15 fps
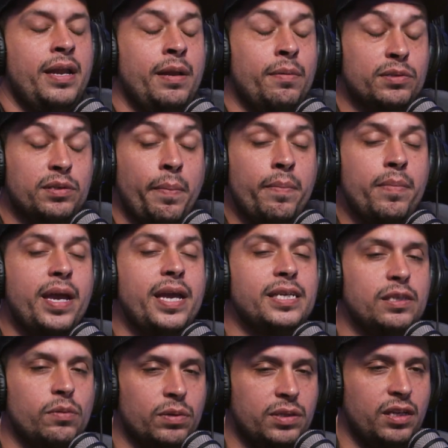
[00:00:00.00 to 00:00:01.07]
and it was
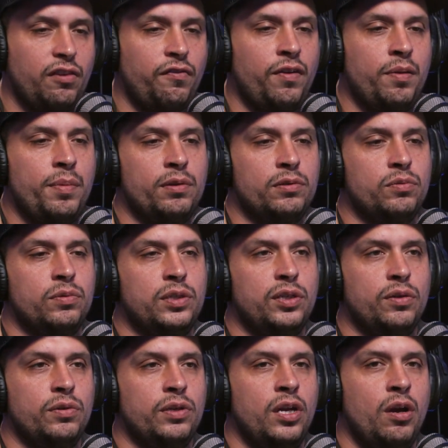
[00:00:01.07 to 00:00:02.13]
amazing what these females would
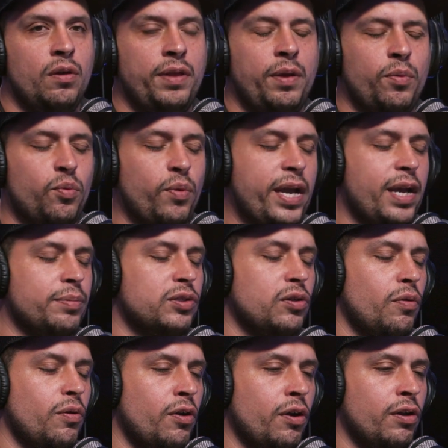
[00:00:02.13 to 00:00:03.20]
do. They would wake up
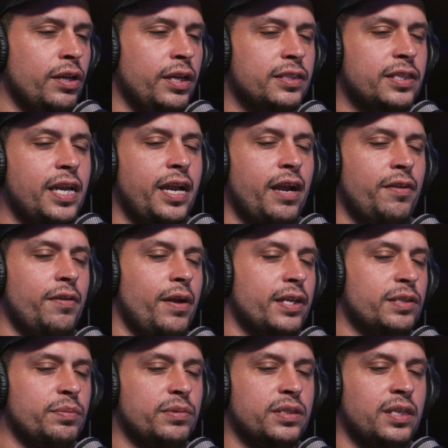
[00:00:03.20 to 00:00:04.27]
so early, take care of their
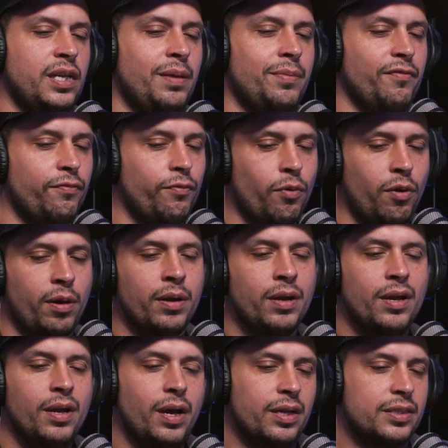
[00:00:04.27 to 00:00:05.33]
husbands the day before.
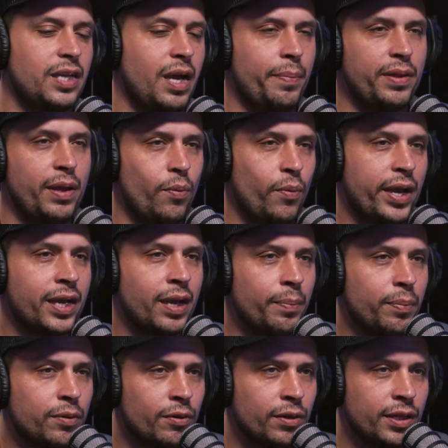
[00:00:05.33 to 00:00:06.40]
On top of that, wake
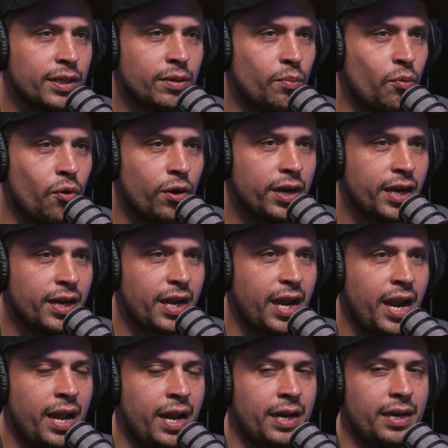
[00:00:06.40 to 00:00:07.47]
up early in the morning,
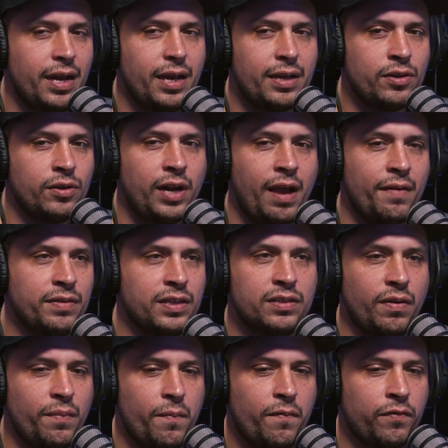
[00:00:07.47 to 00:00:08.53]
and you'd have
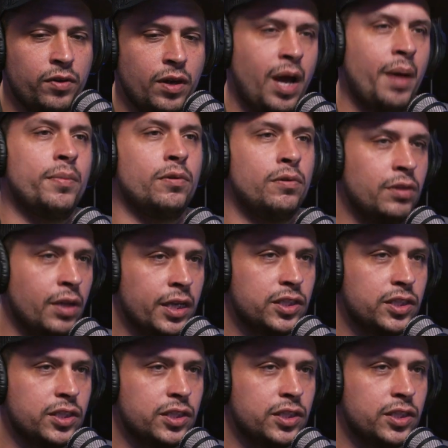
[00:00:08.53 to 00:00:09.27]
these phenomenal